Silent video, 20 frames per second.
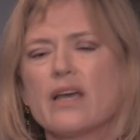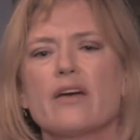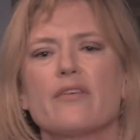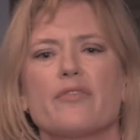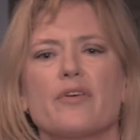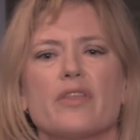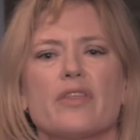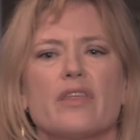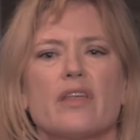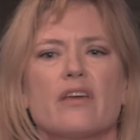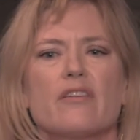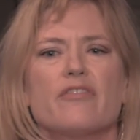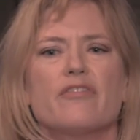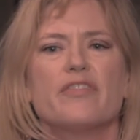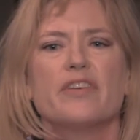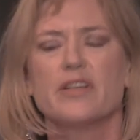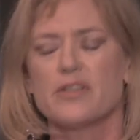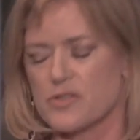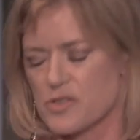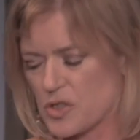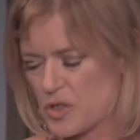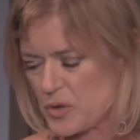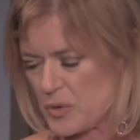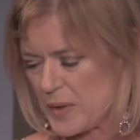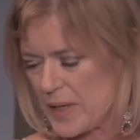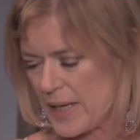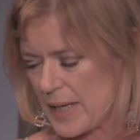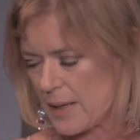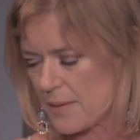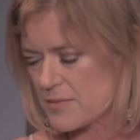Everything feels
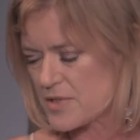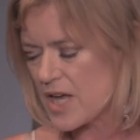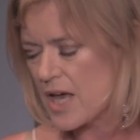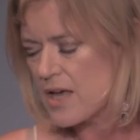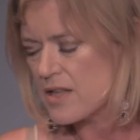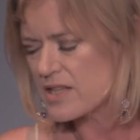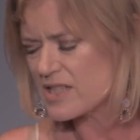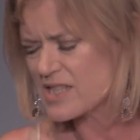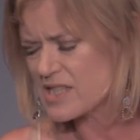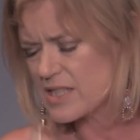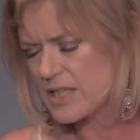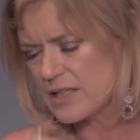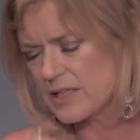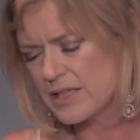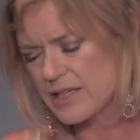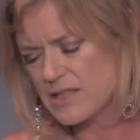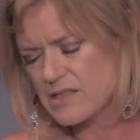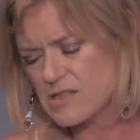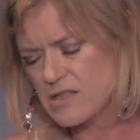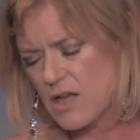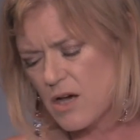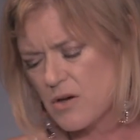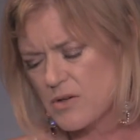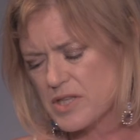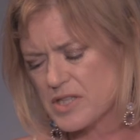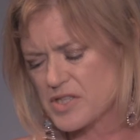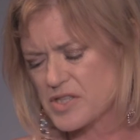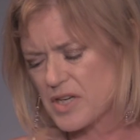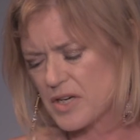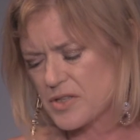crammed. The ceiling is low,
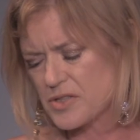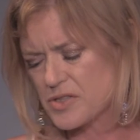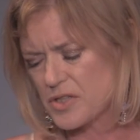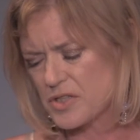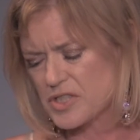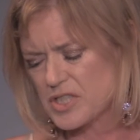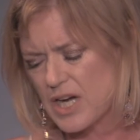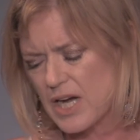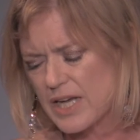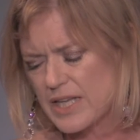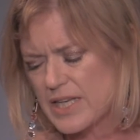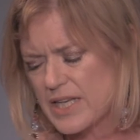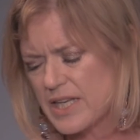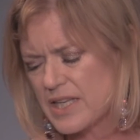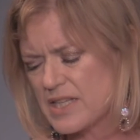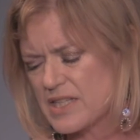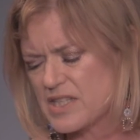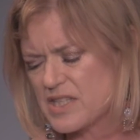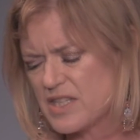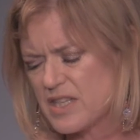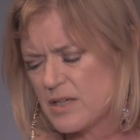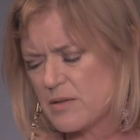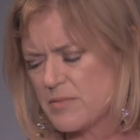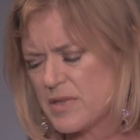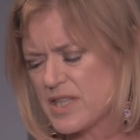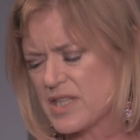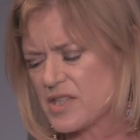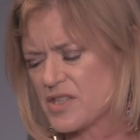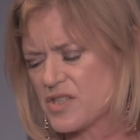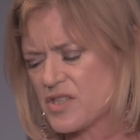the stairs are tiny, it is dim,
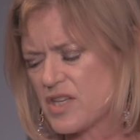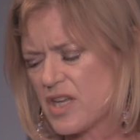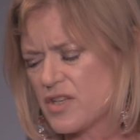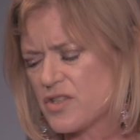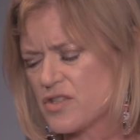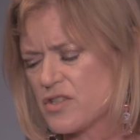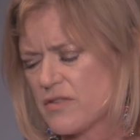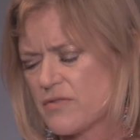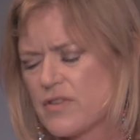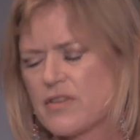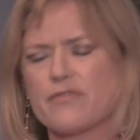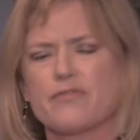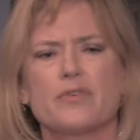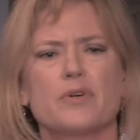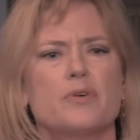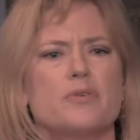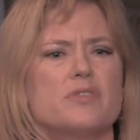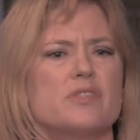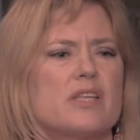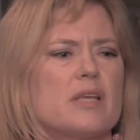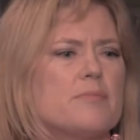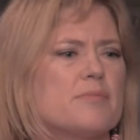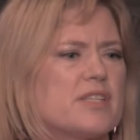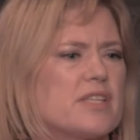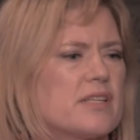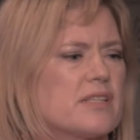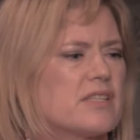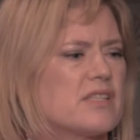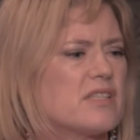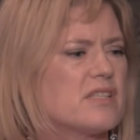and the stench of the food seems
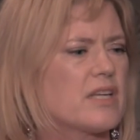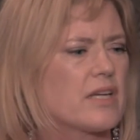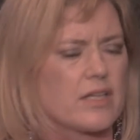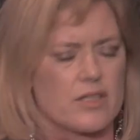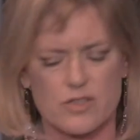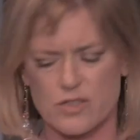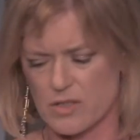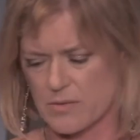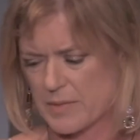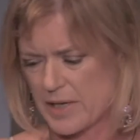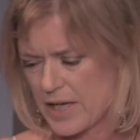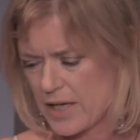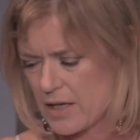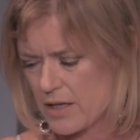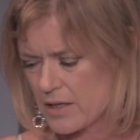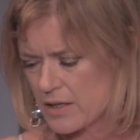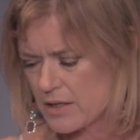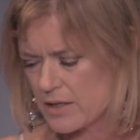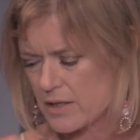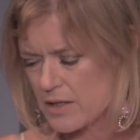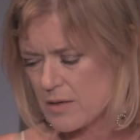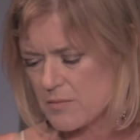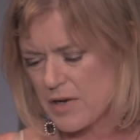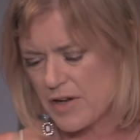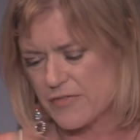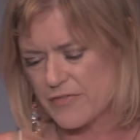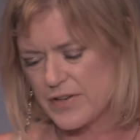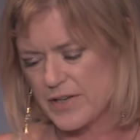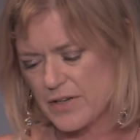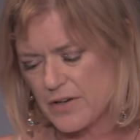to stick to me.
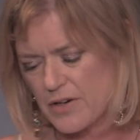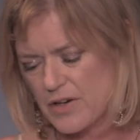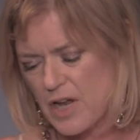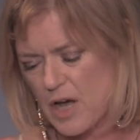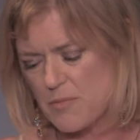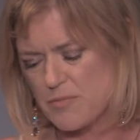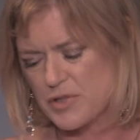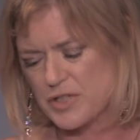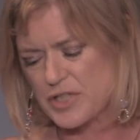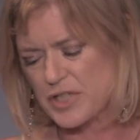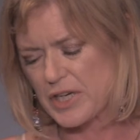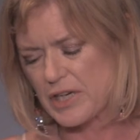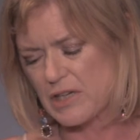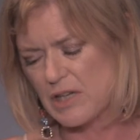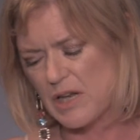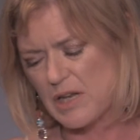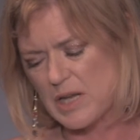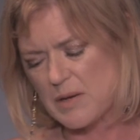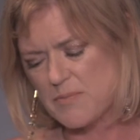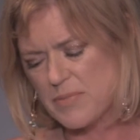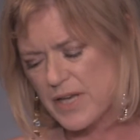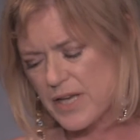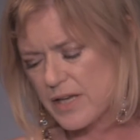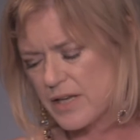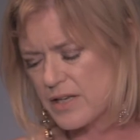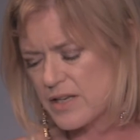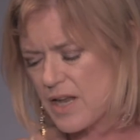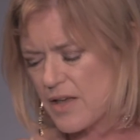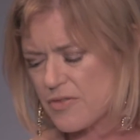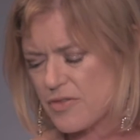My feet are not particularly big,
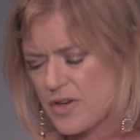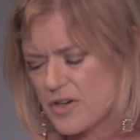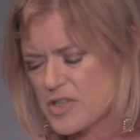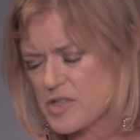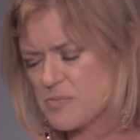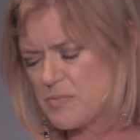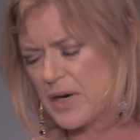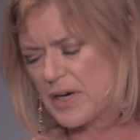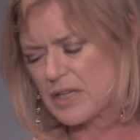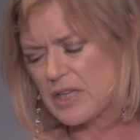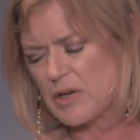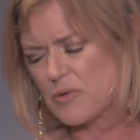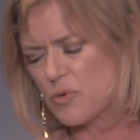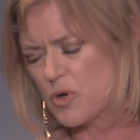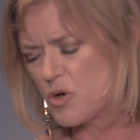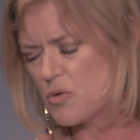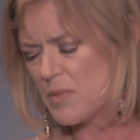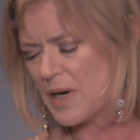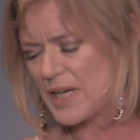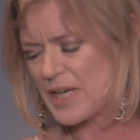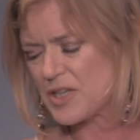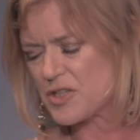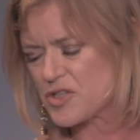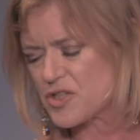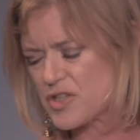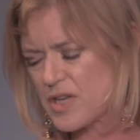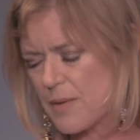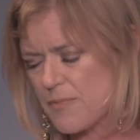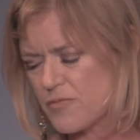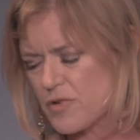and yet there is barely room on each
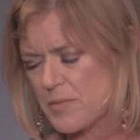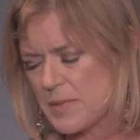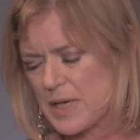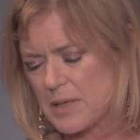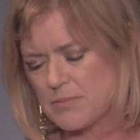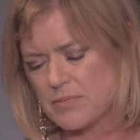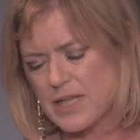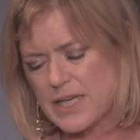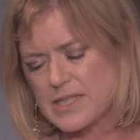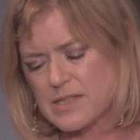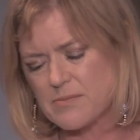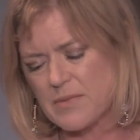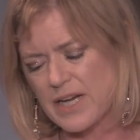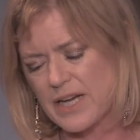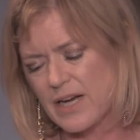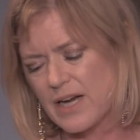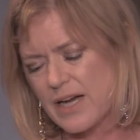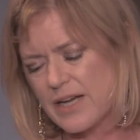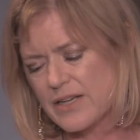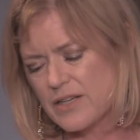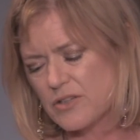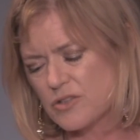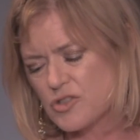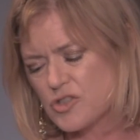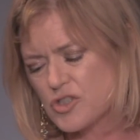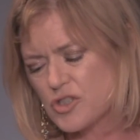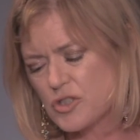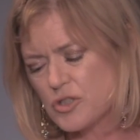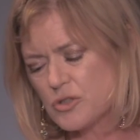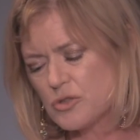step for me to place my high heeled
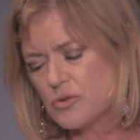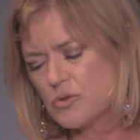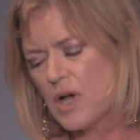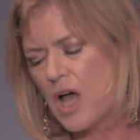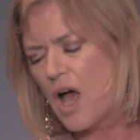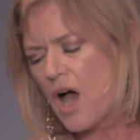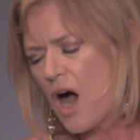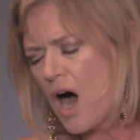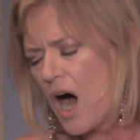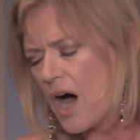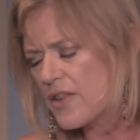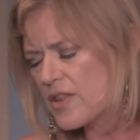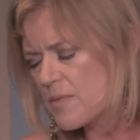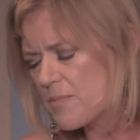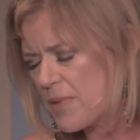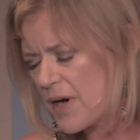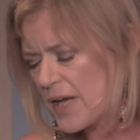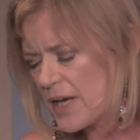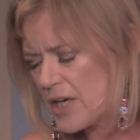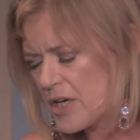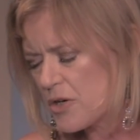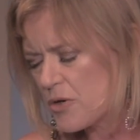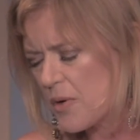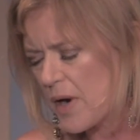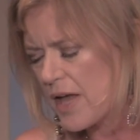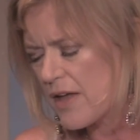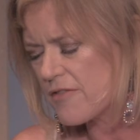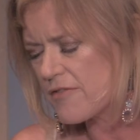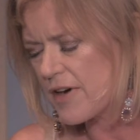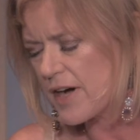shoe on the putty
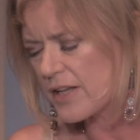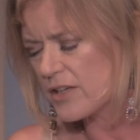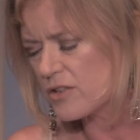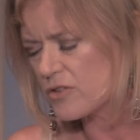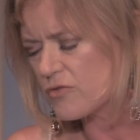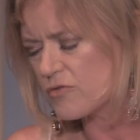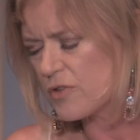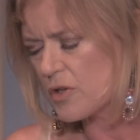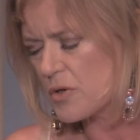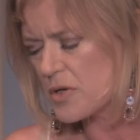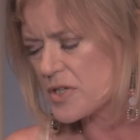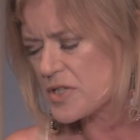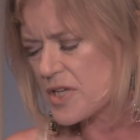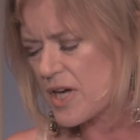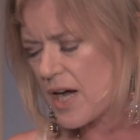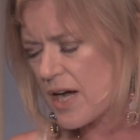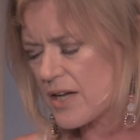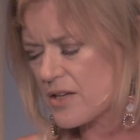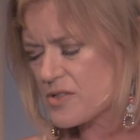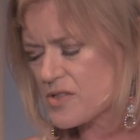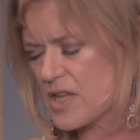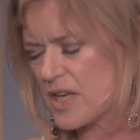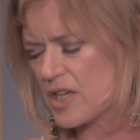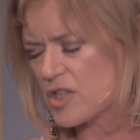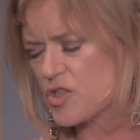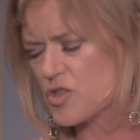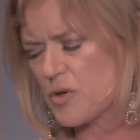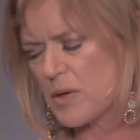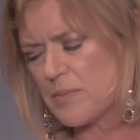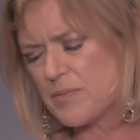gray vinyl floor tiles that
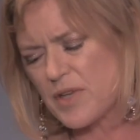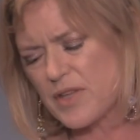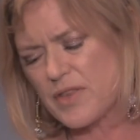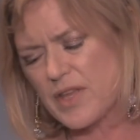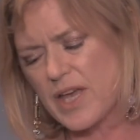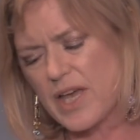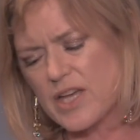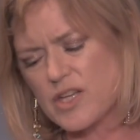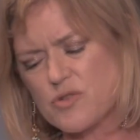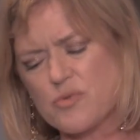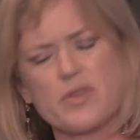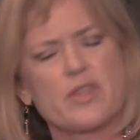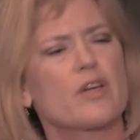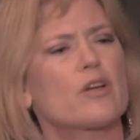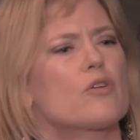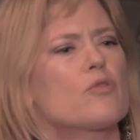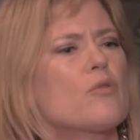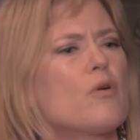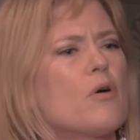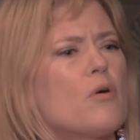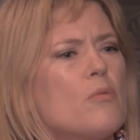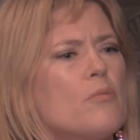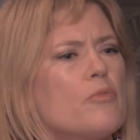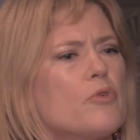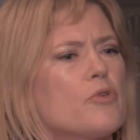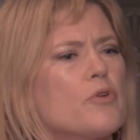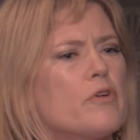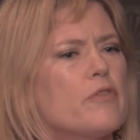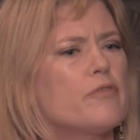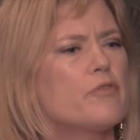are trimmed at the edge with a chrome
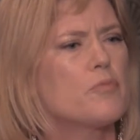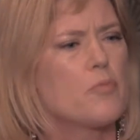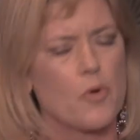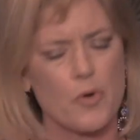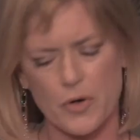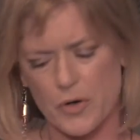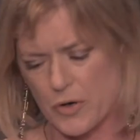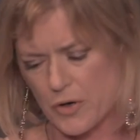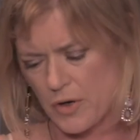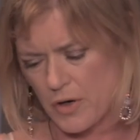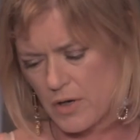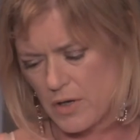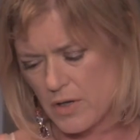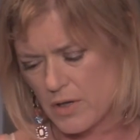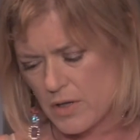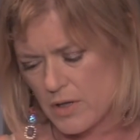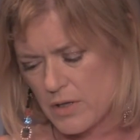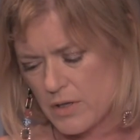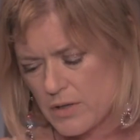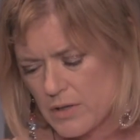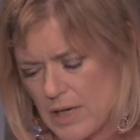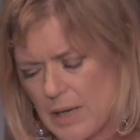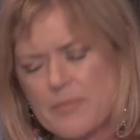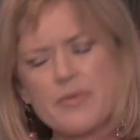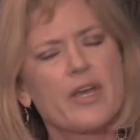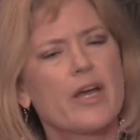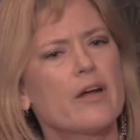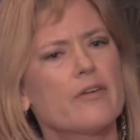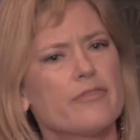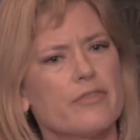grooved border.
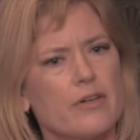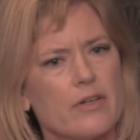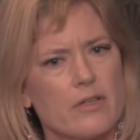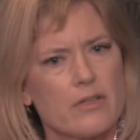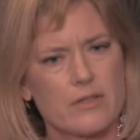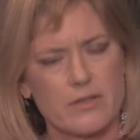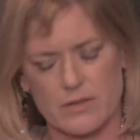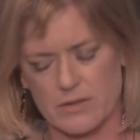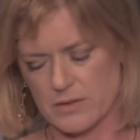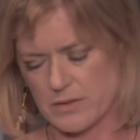I'm careful.